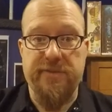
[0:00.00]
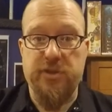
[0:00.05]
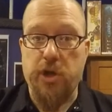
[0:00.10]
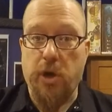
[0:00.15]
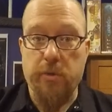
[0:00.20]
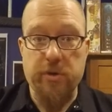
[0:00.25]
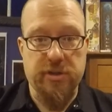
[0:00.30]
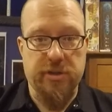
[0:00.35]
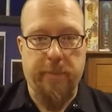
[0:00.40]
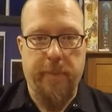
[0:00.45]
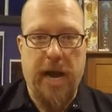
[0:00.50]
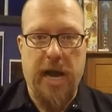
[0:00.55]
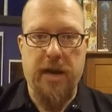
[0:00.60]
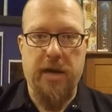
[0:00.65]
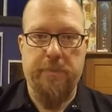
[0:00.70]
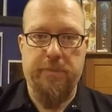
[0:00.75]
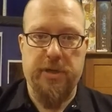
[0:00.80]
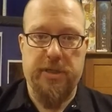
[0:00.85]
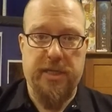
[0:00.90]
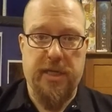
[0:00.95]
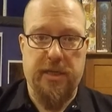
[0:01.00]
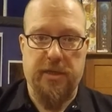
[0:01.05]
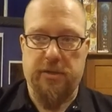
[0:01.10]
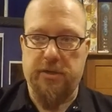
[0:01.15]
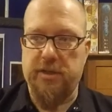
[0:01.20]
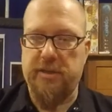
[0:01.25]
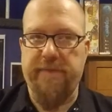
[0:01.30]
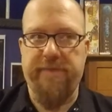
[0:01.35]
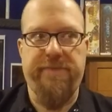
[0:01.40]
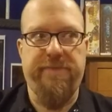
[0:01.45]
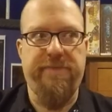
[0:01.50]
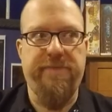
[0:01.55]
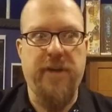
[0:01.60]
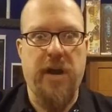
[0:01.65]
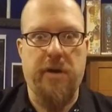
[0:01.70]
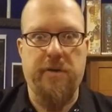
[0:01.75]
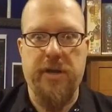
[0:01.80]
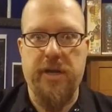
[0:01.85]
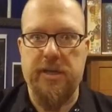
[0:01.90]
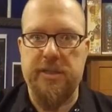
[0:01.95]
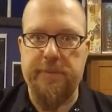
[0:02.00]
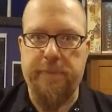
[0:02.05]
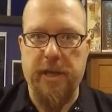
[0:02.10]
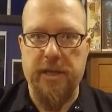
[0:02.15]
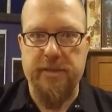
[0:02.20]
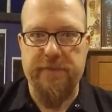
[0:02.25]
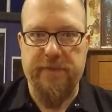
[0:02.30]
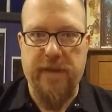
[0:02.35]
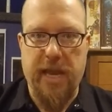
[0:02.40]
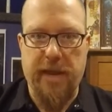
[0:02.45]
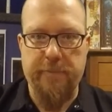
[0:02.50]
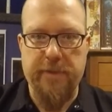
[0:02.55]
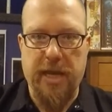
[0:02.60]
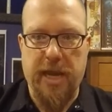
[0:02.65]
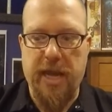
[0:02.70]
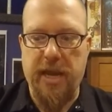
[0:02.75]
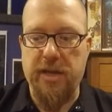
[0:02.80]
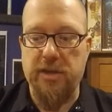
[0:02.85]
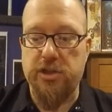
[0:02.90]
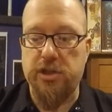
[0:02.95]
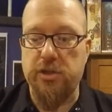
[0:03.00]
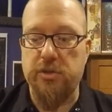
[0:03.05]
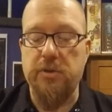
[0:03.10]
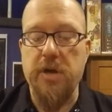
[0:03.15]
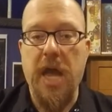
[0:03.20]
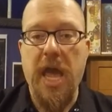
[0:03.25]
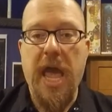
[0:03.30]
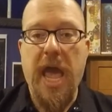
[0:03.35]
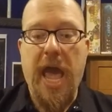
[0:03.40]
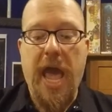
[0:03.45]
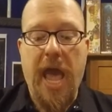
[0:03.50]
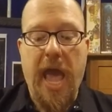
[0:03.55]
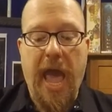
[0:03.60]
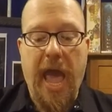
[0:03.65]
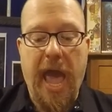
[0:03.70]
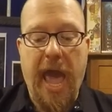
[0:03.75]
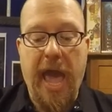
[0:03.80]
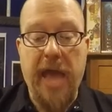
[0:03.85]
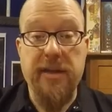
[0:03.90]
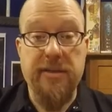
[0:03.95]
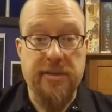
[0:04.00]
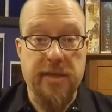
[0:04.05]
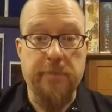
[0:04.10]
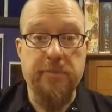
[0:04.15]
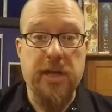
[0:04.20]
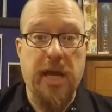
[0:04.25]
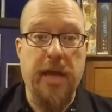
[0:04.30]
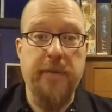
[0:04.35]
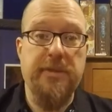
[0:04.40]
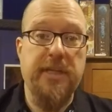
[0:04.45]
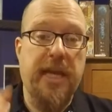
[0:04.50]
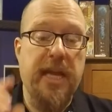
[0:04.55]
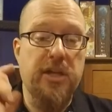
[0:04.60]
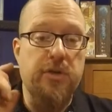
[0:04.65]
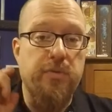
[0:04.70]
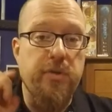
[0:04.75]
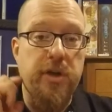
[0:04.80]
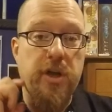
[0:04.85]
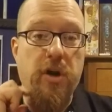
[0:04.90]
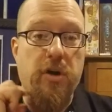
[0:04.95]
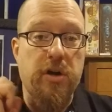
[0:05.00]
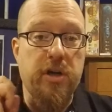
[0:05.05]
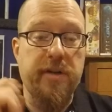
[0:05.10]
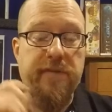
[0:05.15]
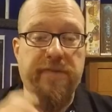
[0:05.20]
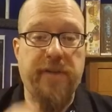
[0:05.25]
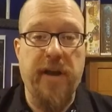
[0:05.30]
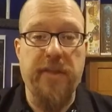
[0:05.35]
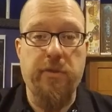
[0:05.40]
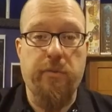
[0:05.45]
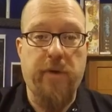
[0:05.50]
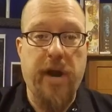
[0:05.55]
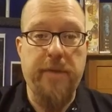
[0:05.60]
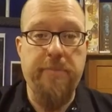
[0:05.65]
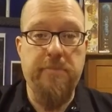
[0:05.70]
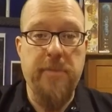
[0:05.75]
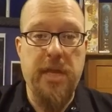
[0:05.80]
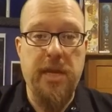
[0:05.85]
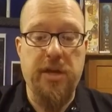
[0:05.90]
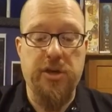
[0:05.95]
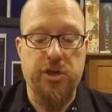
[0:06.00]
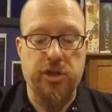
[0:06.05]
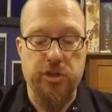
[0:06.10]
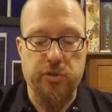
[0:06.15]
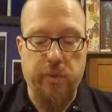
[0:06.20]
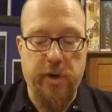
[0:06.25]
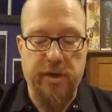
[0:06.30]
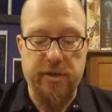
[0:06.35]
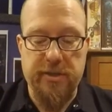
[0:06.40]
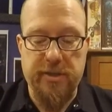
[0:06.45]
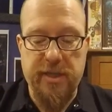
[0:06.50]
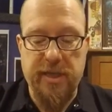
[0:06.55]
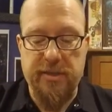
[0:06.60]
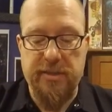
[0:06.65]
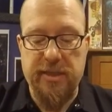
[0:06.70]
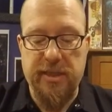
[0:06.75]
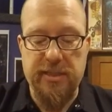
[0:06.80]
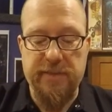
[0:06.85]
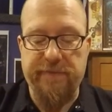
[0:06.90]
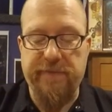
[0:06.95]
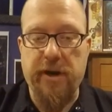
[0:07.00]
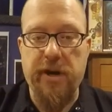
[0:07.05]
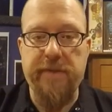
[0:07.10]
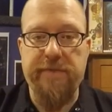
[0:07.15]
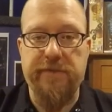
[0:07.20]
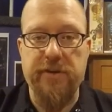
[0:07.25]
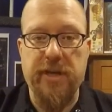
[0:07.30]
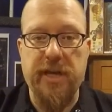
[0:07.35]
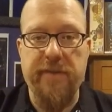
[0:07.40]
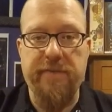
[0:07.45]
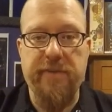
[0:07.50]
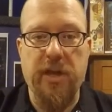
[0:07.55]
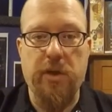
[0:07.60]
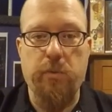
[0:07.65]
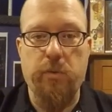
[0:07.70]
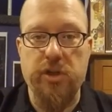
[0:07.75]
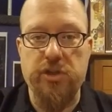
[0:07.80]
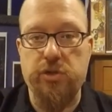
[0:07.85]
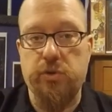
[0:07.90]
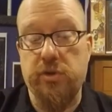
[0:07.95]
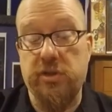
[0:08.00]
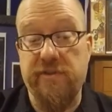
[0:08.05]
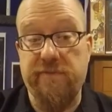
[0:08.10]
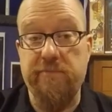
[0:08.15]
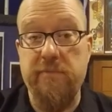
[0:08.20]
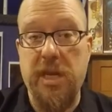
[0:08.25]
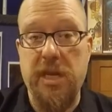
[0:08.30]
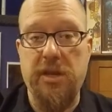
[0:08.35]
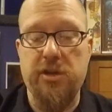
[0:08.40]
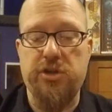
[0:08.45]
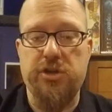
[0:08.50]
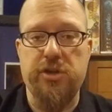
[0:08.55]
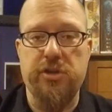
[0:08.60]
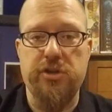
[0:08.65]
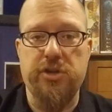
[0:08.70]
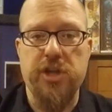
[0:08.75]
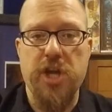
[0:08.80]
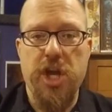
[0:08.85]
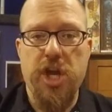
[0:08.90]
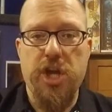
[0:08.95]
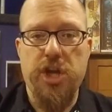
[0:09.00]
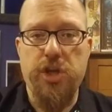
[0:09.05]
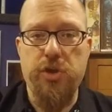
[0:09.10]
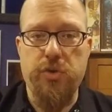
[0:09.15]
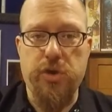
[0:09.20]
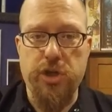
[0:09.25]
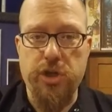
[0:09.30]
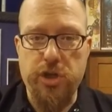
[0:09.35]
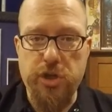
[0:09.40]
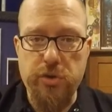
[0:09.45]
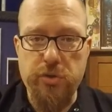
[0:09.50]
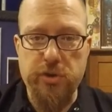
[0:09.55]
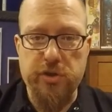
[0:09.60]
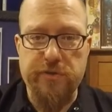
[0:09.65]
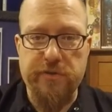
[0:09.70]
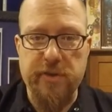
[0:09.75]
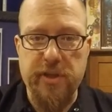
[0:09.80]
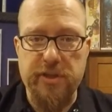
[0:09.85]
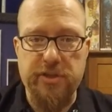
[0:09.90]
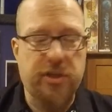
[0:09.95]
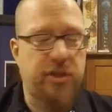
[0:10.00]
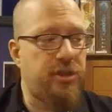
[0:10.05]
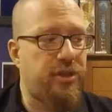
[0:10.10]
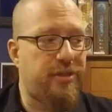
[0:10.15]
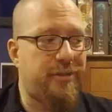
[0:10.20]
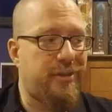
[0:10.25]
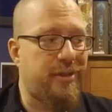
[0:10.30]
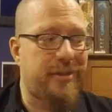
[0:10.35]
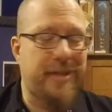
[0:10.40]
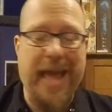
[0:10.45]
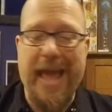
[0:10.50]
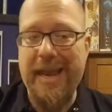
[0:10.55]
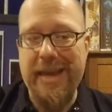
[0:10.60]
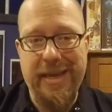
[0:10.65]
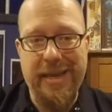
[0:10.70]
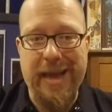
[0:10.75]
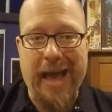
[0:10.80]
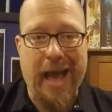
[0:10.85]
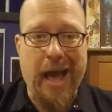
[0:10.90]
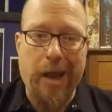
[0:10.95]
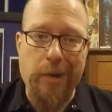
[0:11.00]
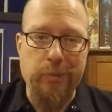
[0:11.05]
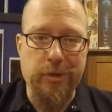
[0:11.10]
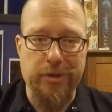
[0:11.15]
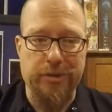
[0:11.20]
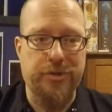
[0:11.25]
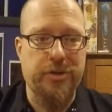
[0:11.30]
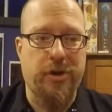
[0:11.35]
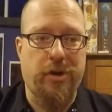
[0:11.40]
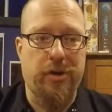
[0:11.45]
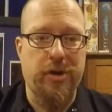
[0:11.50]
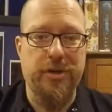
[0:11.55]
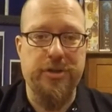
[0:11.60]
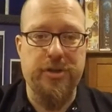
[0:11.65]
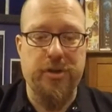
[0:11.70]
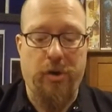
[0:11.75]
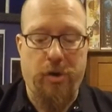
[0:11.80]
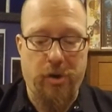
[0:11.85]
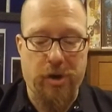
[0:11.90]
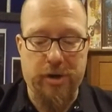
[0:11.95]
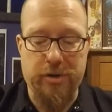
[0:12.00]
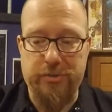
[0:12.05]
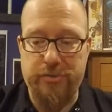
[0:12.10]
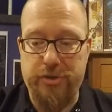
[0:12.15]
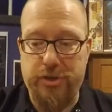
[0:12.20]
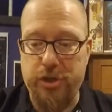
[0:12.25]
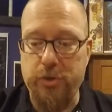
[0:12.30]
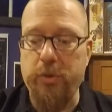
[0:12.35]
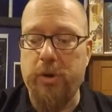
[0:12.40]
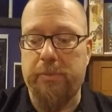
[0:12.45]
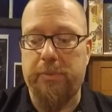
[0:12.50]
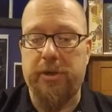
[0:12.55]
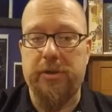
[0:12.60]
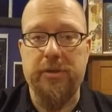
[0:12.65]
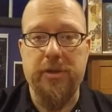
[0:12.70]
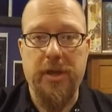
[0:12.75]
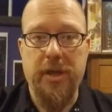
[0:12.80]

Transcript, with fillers: Star Wars Armada, in particular, is a very expensive game to get into. And sometimes it gets really hard to find the right miniatures, whereas this is very forgiving in what sorts of miniatures you can use for this, because just any Hot Wheels cars are doable.